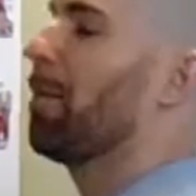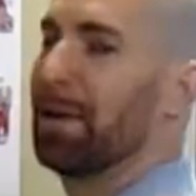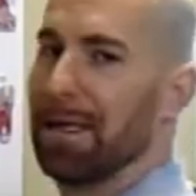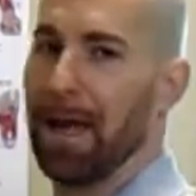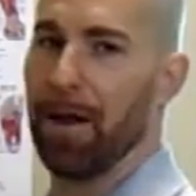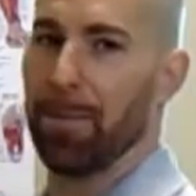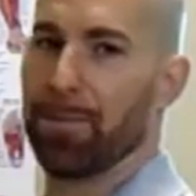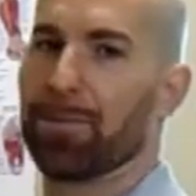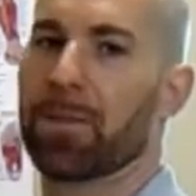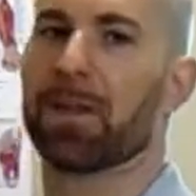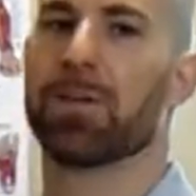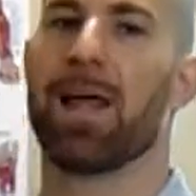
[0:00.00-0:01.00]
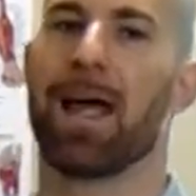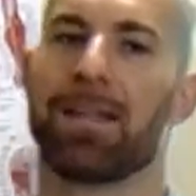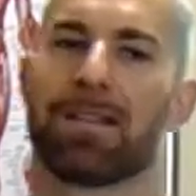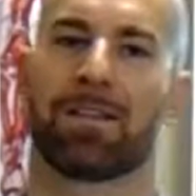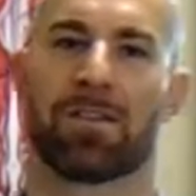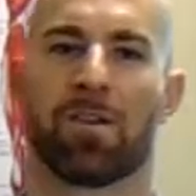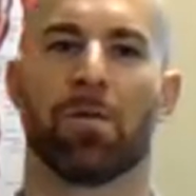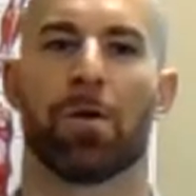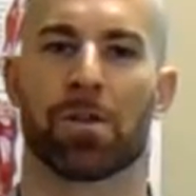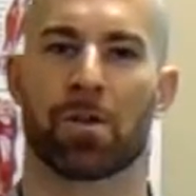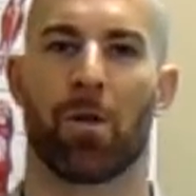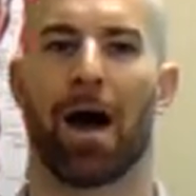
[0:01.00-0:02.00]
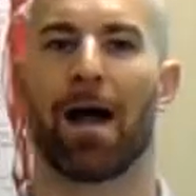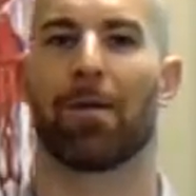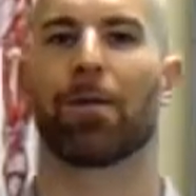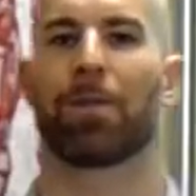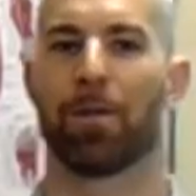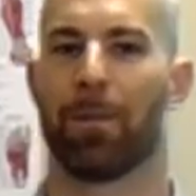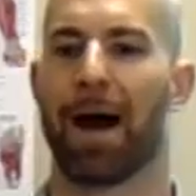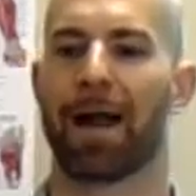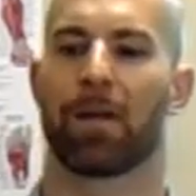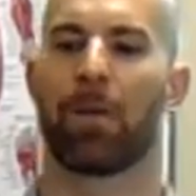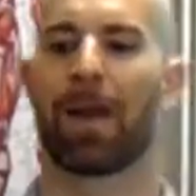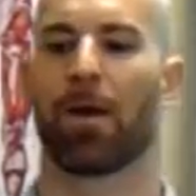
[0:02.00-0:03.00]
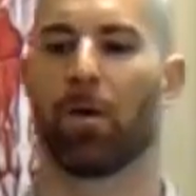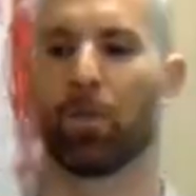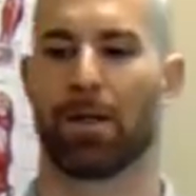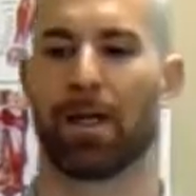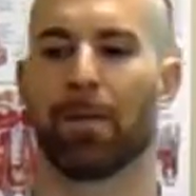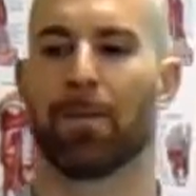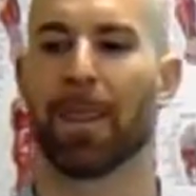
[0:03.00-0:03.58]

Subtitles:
up and down. So that is the sumo squat with your body weight only.